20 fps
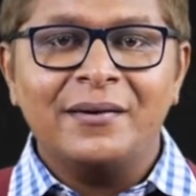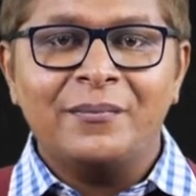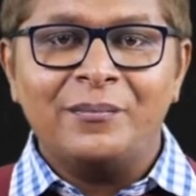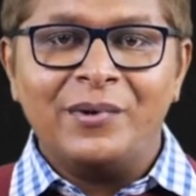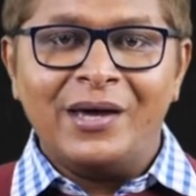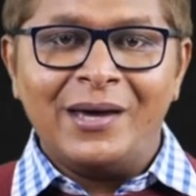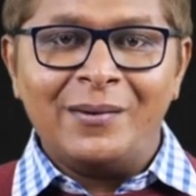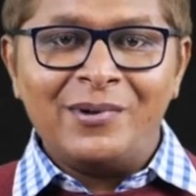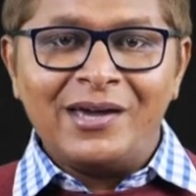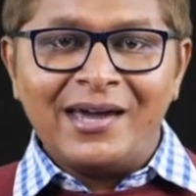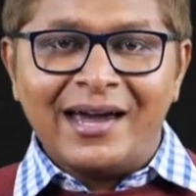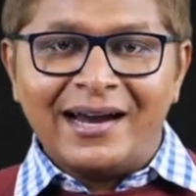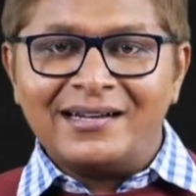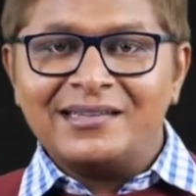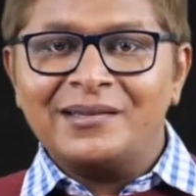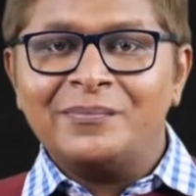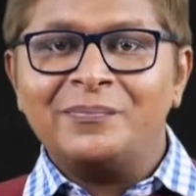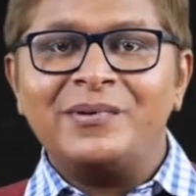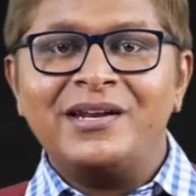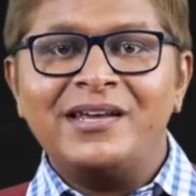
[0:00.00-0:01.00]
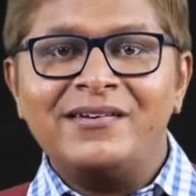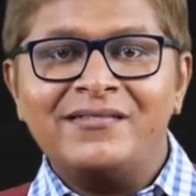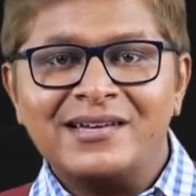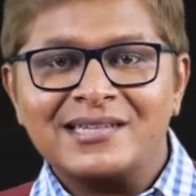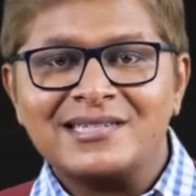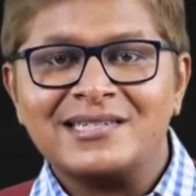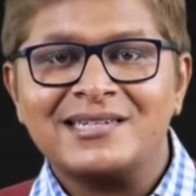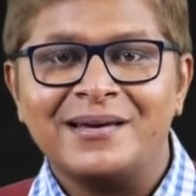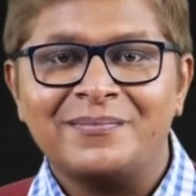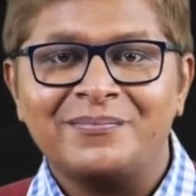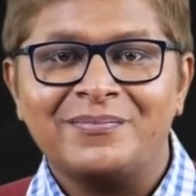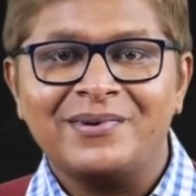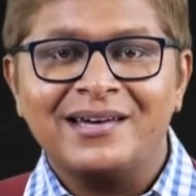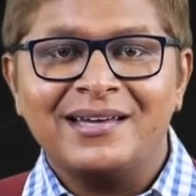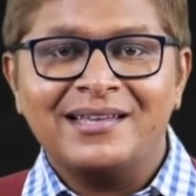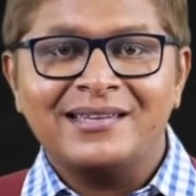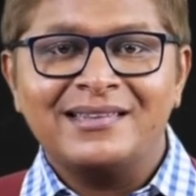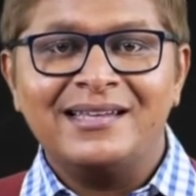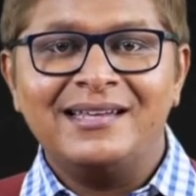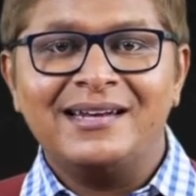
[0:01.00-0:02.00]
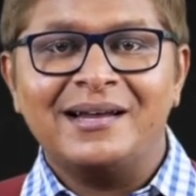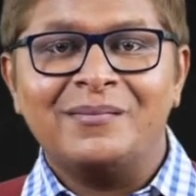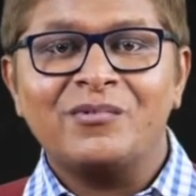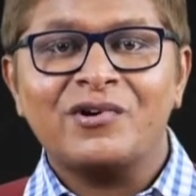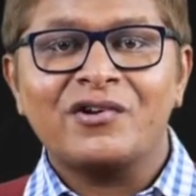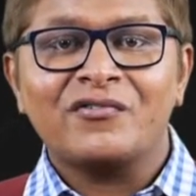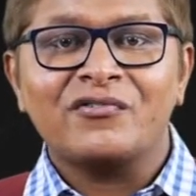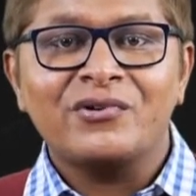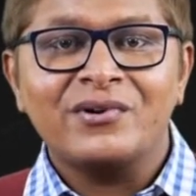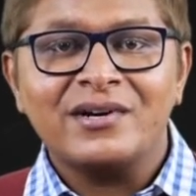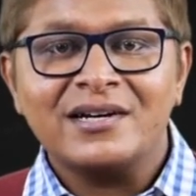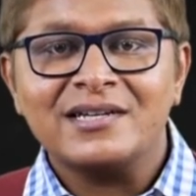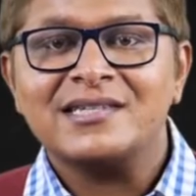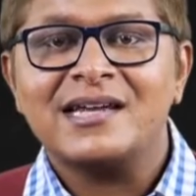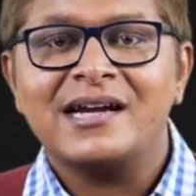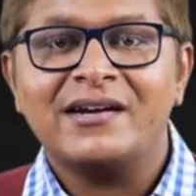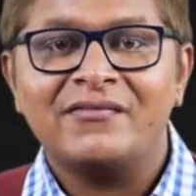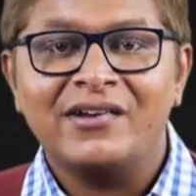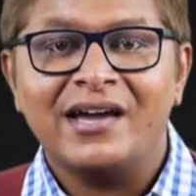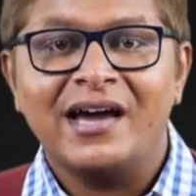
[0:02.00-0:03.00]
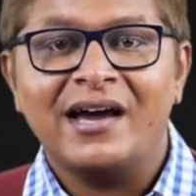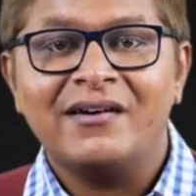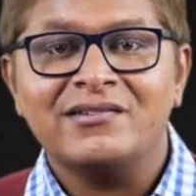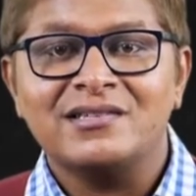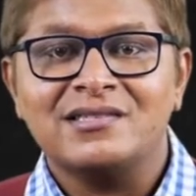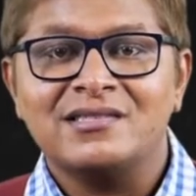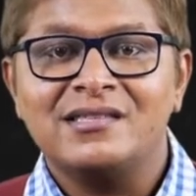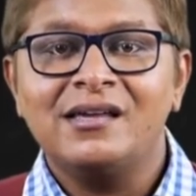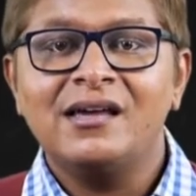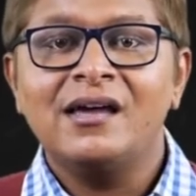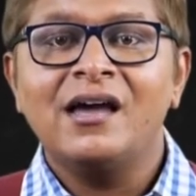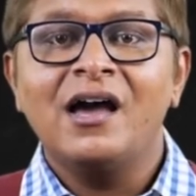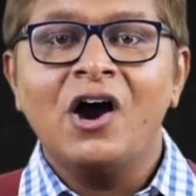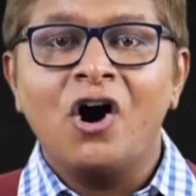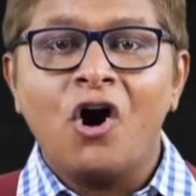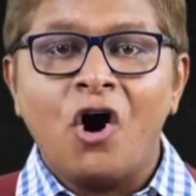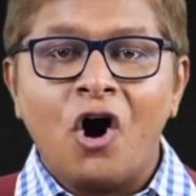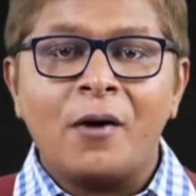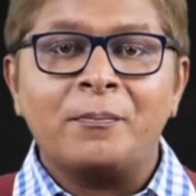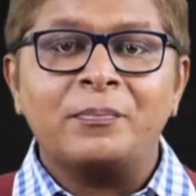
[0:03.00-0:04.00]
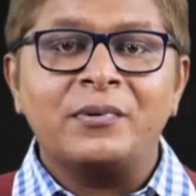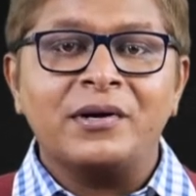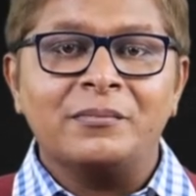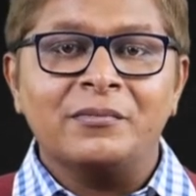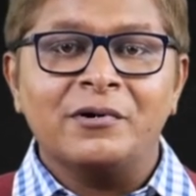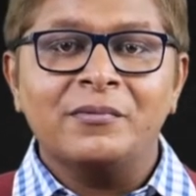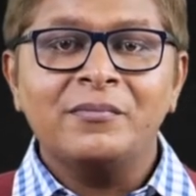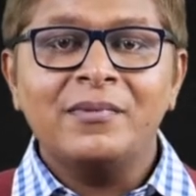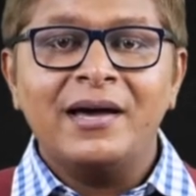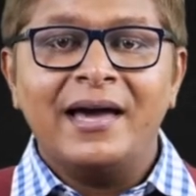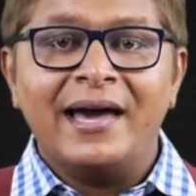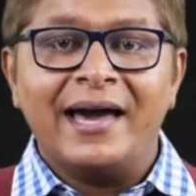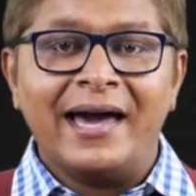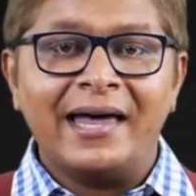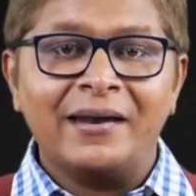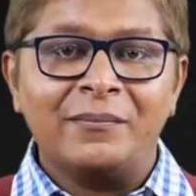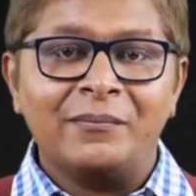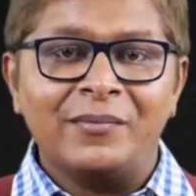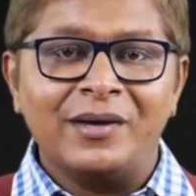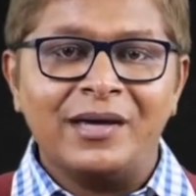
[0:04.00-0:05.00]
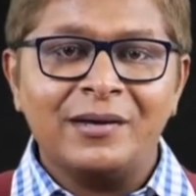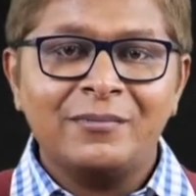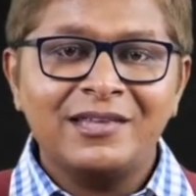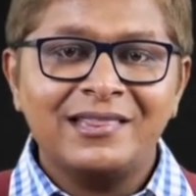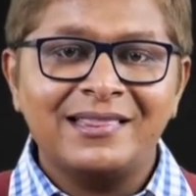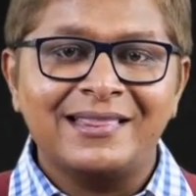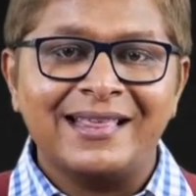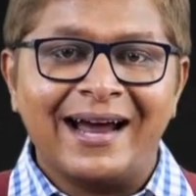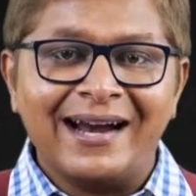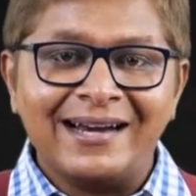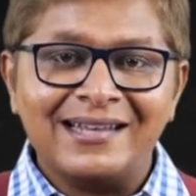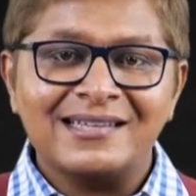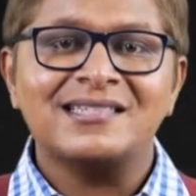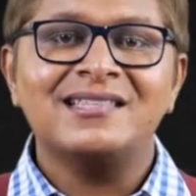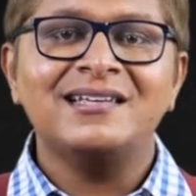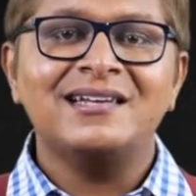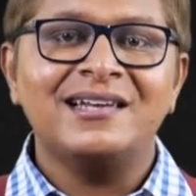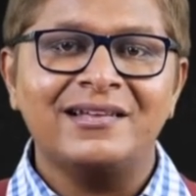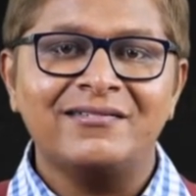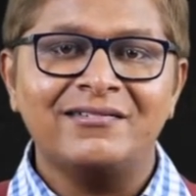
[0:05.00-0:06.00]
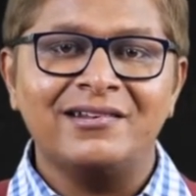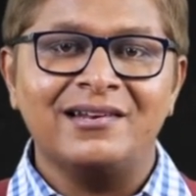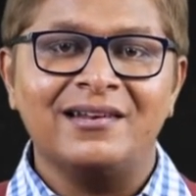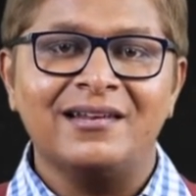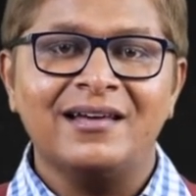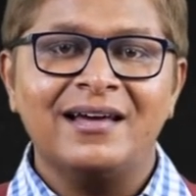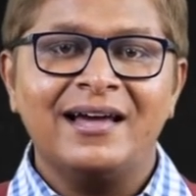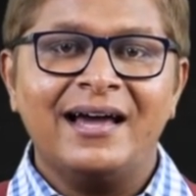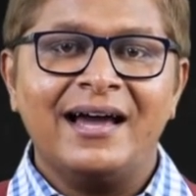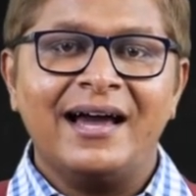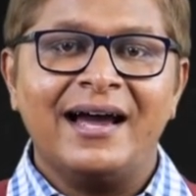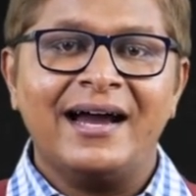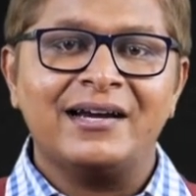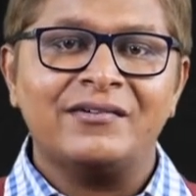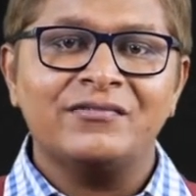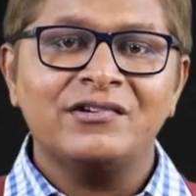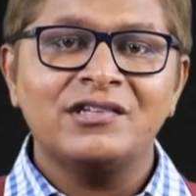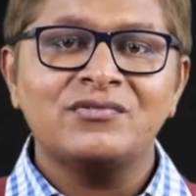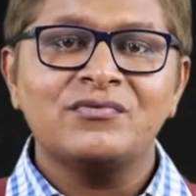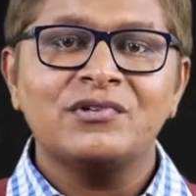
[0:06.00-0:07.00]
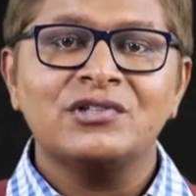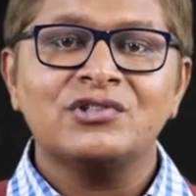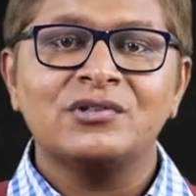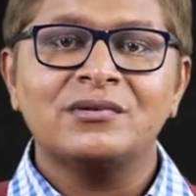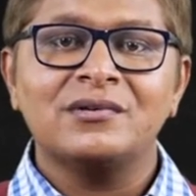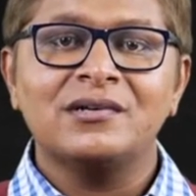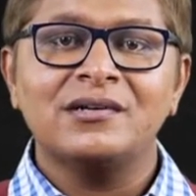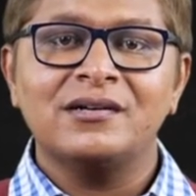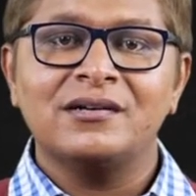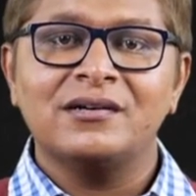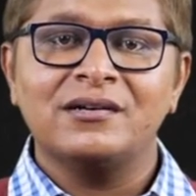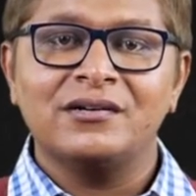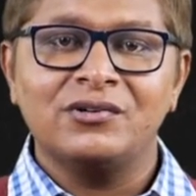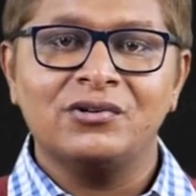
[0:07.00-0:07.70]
Maybe at the previous step, the number of units that we have is the optimum, and maybe that is the level at which we should